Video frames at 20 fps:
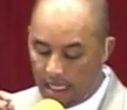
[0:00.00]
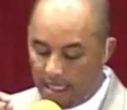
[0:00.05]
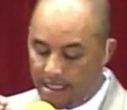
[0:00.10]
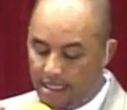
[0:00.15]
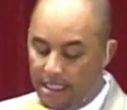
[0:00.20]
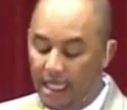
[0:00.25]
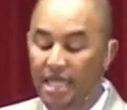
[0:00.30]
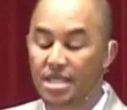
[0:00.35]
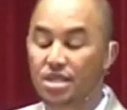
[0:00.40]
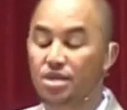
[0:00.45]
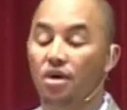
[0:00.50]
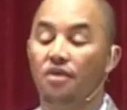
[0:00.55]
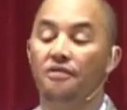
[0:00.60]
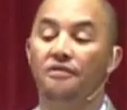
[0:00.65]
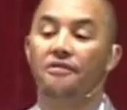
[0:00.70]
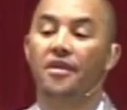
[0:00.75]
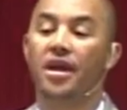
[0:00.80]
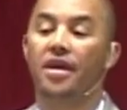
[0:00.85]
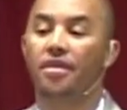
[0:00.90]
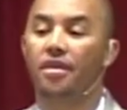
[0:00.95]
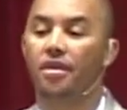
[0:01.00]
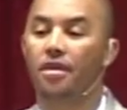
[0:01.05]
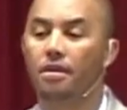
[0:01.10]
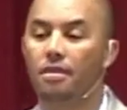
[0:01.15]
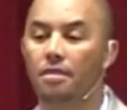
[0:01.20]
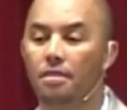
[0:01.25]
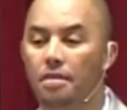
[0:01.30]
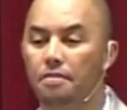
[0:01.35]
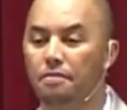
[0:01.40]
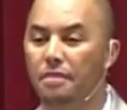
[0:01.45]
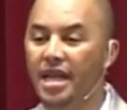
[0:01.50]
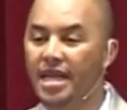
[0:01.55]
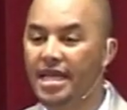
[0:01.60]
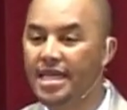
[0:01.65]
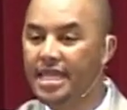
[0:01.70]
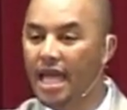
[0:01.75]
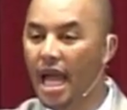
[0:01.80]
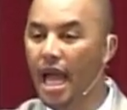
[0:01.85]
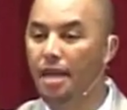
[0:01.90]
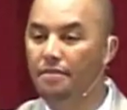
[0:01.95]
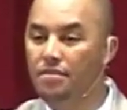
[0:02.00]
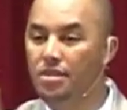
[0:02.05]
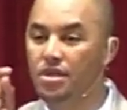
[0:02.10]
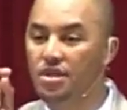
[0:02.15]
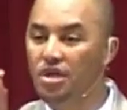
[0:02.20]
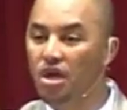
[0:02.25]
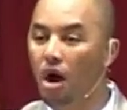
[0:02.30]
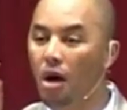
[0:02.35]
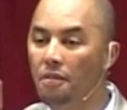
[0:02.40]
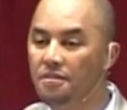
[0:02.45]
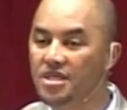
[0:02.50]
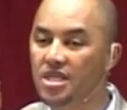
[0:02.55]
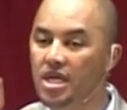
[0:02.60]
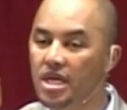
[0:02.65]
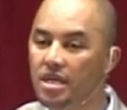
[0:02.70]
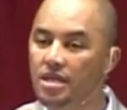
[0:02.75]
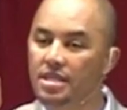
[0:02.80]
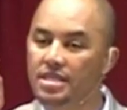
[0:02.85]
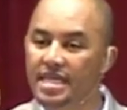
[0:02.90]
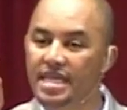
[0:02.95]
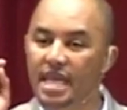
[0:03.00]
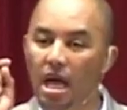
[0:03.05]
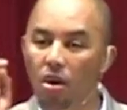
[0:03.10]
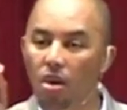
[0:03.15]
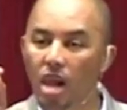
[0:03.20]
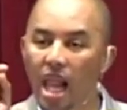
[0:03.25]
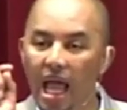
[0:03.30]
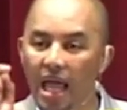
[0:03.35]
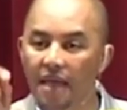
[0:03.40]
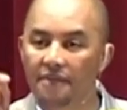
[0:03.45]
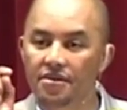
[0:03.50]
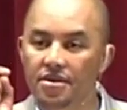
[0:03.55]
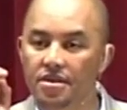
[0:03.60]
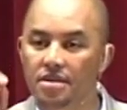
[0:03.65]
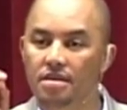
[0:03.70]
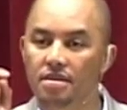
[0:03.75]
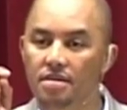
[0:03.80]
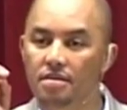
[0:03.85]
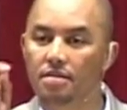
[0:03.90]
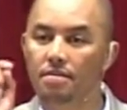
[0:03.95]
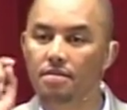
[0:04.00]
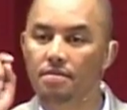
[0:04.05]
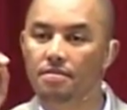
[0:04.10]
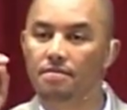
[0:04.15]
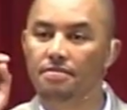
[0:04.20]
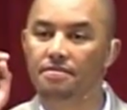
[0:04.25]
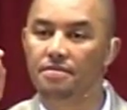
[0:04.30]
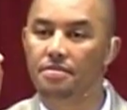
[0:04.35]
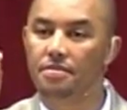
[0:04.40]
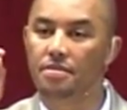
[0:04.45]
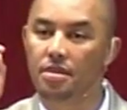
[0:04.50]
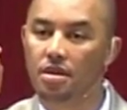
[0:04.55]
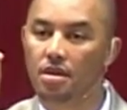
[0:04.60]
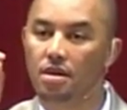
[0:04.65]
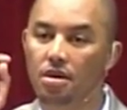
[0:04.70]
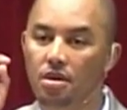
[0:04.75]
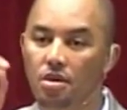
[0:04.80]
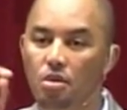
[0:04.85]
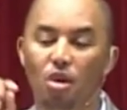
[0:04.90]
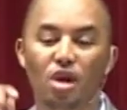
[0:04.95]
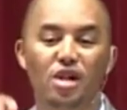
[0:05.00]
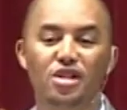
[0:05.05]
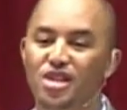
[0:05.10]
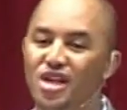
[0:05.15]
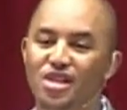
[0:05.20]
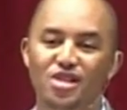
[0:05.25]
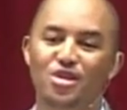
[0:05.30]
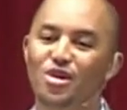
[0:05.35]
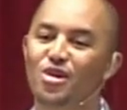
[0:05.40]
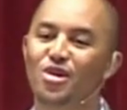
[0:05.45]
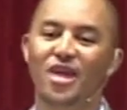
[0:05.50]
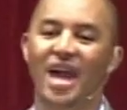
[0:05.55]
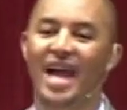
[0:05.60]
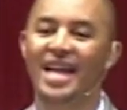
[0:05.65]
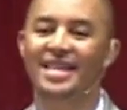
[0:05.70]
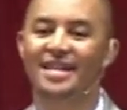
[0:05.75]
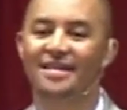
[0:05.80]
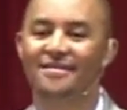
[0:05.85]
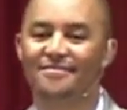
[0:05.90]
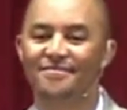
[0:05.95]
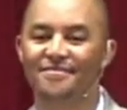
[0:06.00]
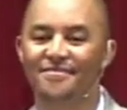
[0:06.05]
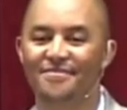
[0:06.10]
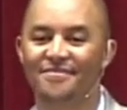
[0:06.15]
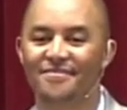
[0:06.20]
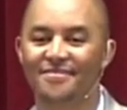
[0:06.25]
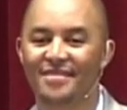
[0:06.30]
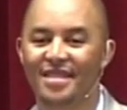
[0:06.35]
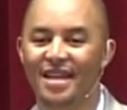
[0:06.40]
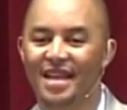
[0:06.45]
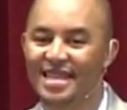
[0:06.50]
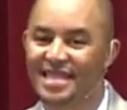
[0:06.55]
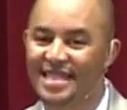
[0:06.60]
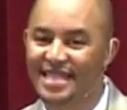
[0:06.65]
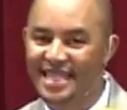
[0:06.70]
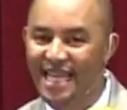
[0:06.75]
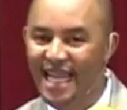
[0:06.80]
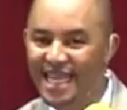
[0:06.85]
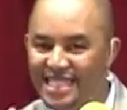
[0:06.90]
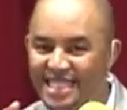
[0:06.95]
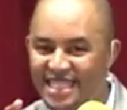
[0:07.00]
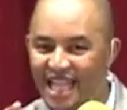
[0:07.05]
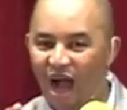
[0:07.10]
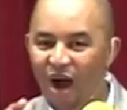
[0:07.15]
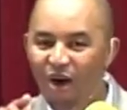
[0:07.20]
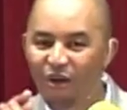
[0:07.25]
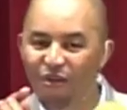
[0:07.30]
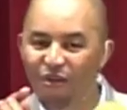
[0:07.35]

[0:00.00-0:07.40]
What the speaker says: test of faith. Many times the obstacles in our lives will just do that. Test our